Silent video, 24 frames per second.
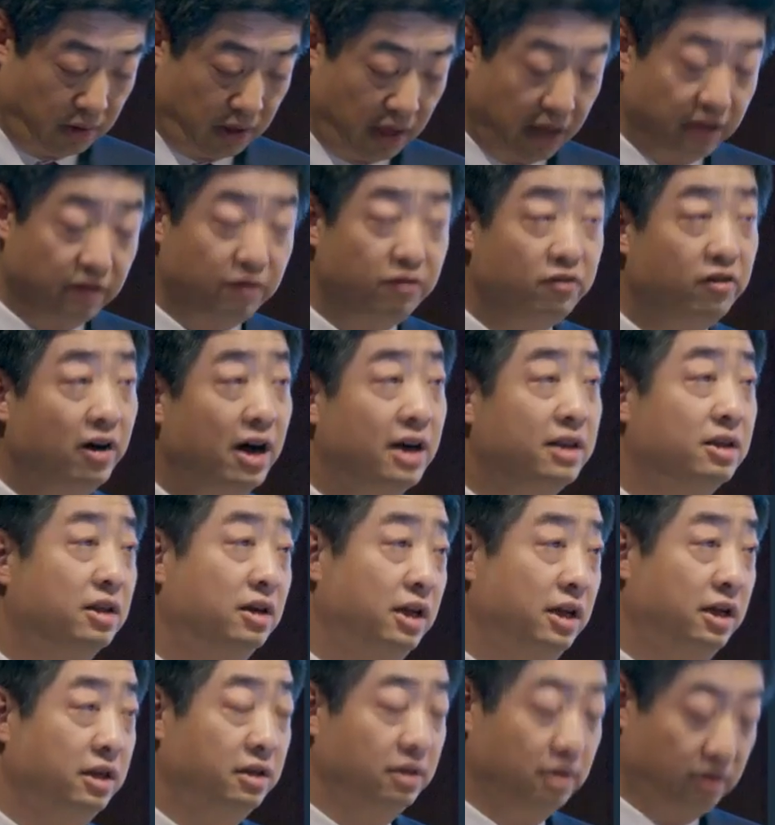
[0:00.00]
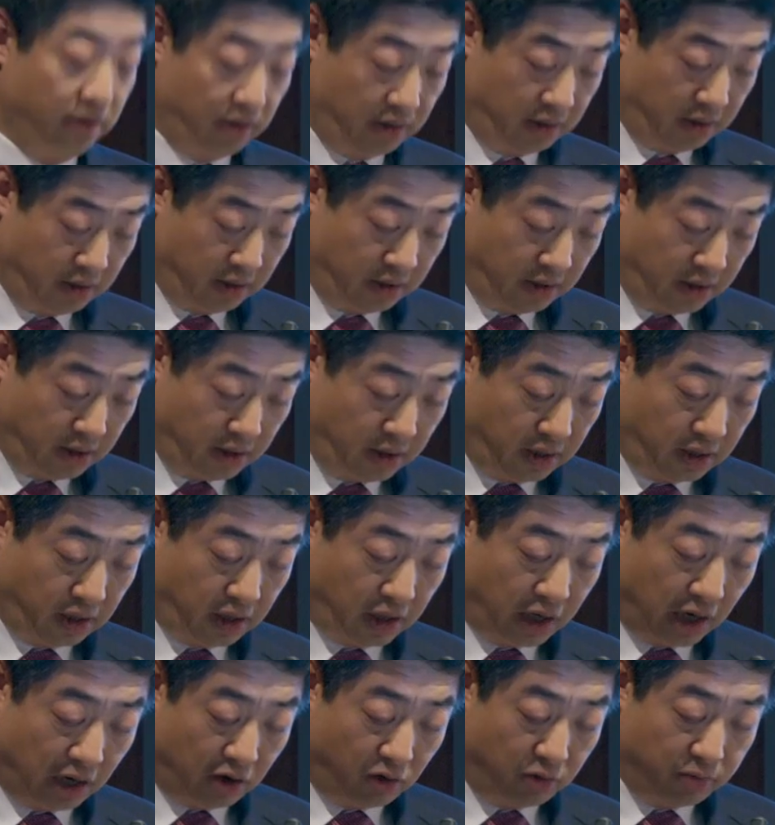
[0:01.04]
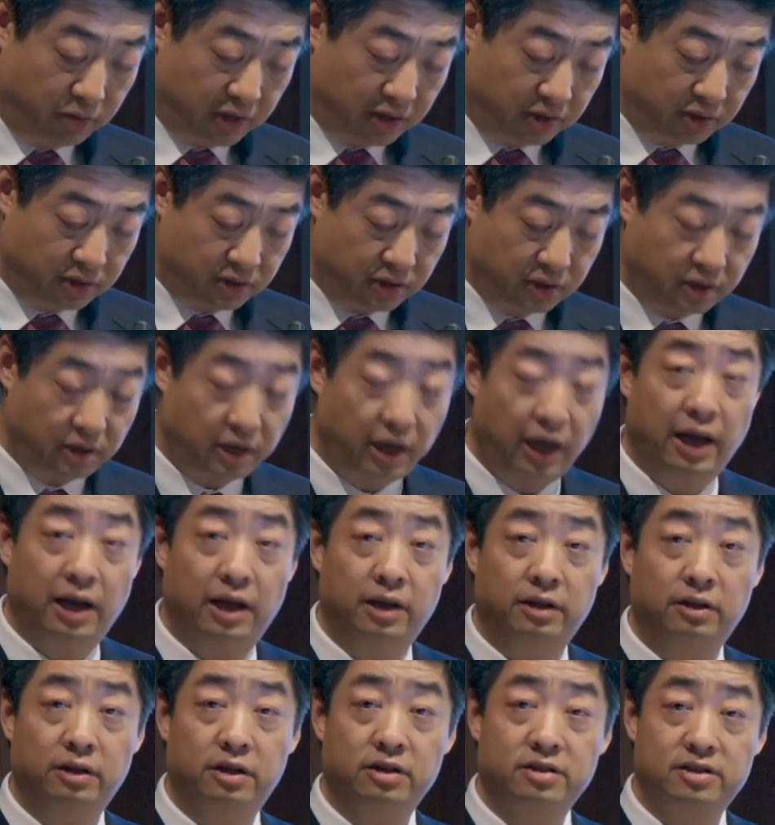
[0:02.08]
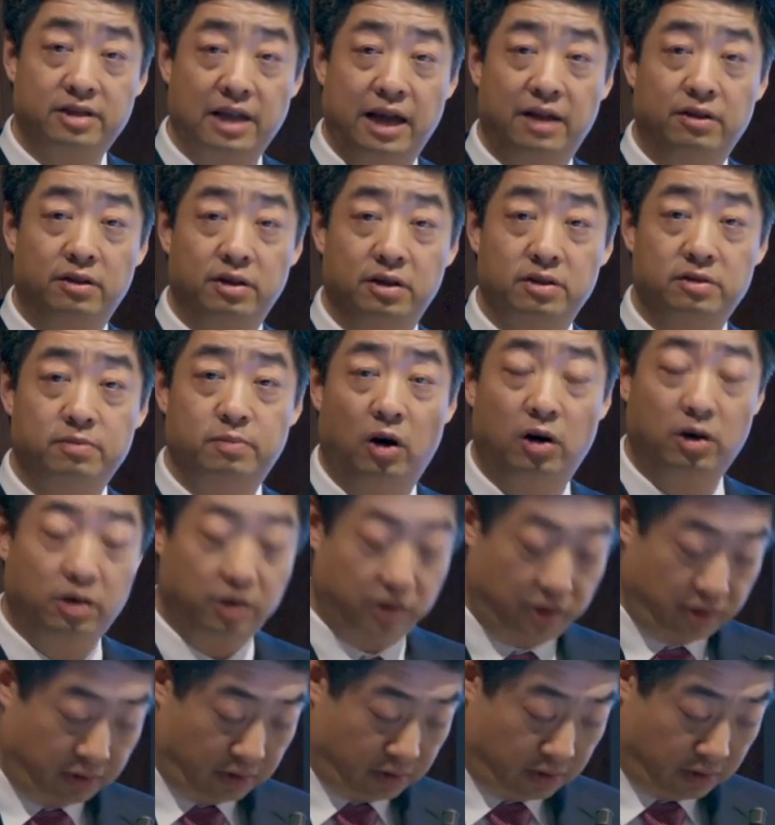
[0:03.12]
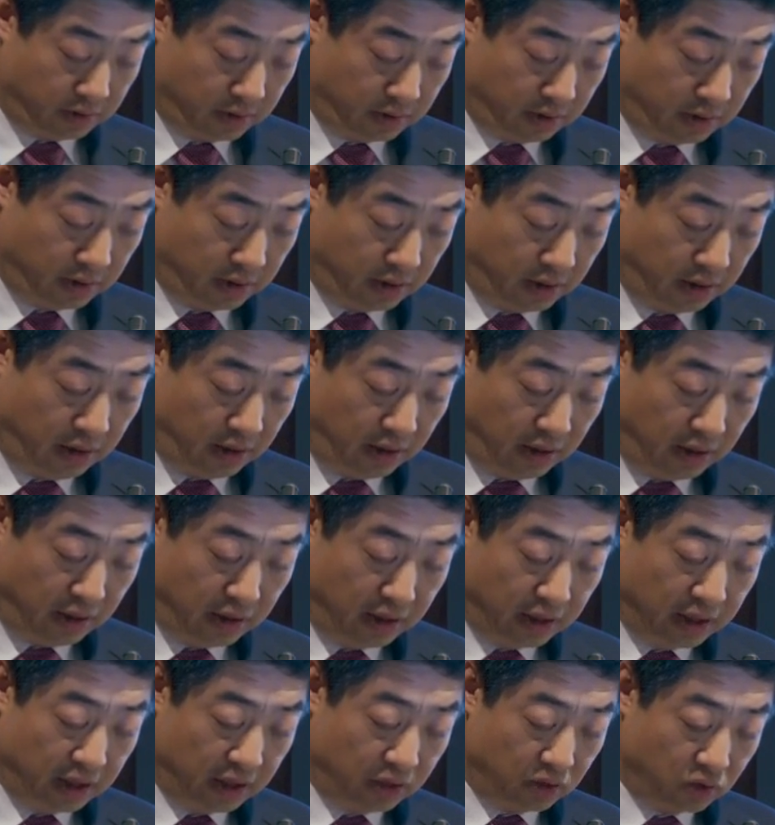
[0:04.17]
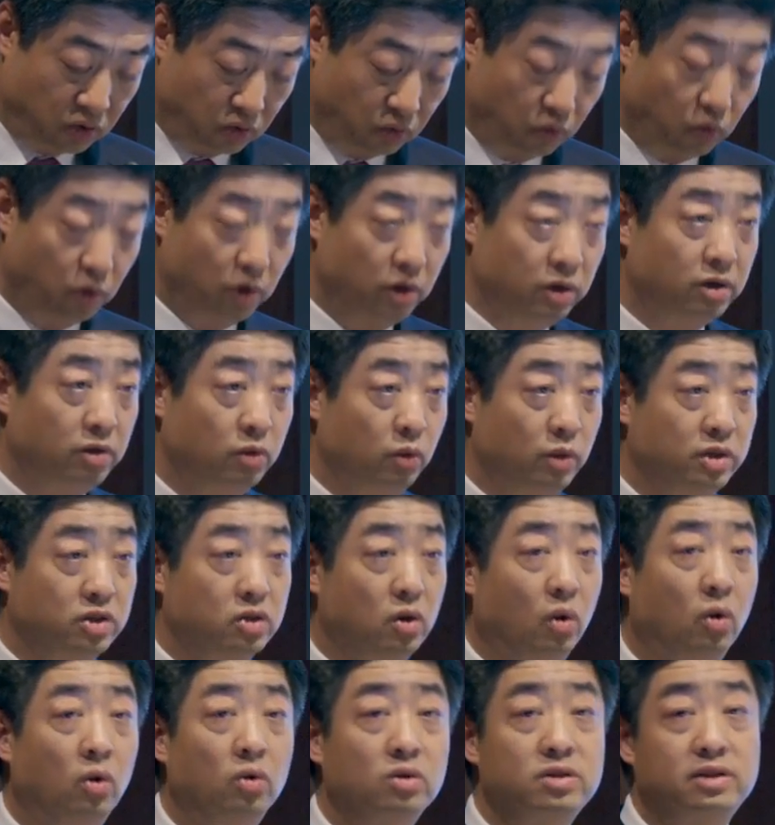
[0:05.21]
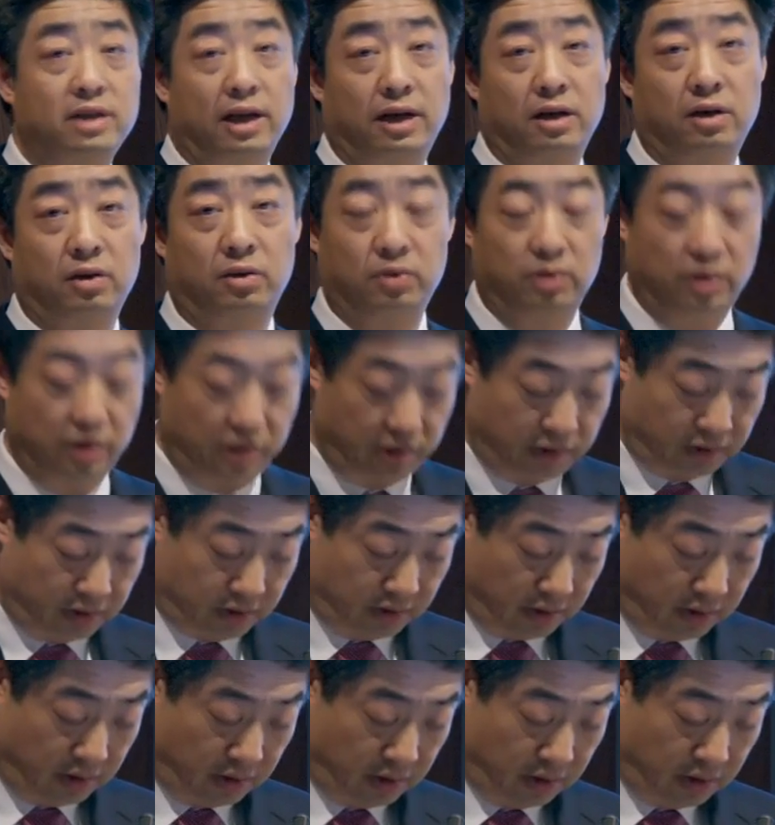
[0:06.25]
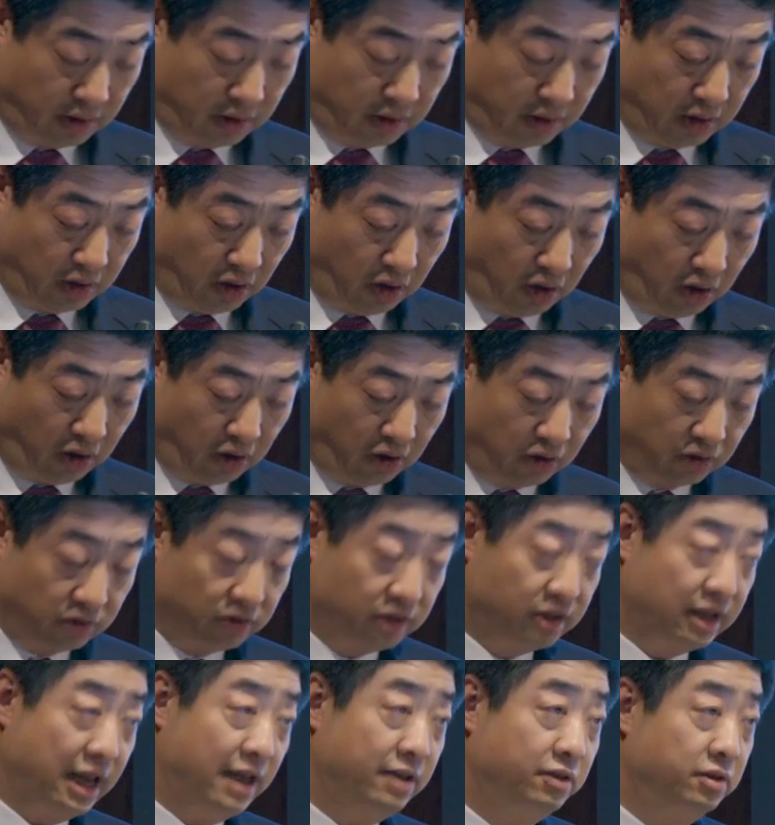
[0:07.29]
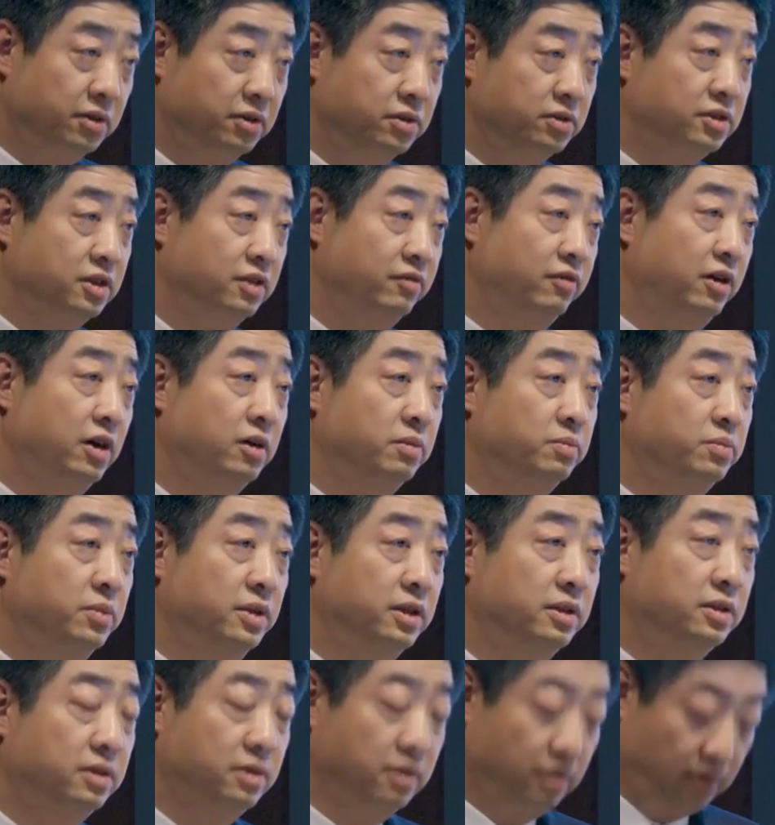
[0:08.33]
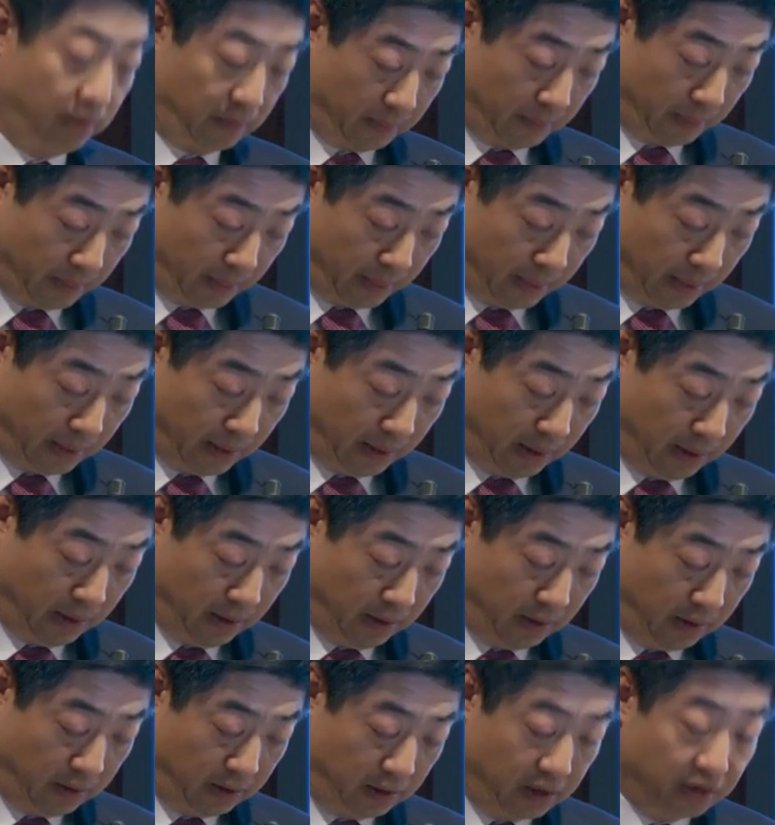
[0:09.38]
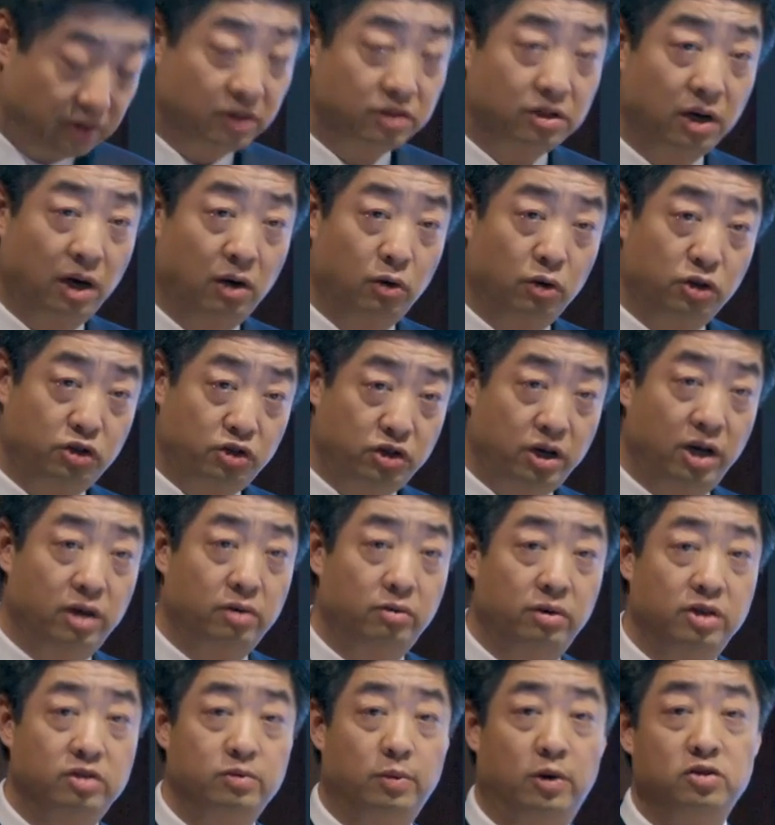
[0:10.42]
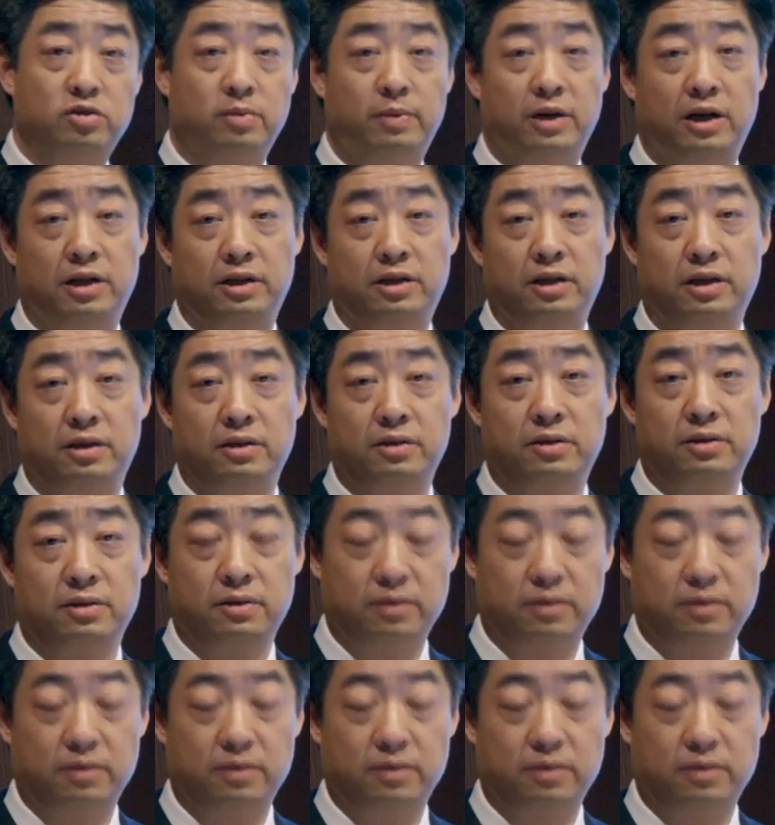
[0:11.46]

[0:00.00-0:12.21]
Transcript: And finally, government and standards bodies need to work with all stakeholders on standards development. This is our shared responsibility.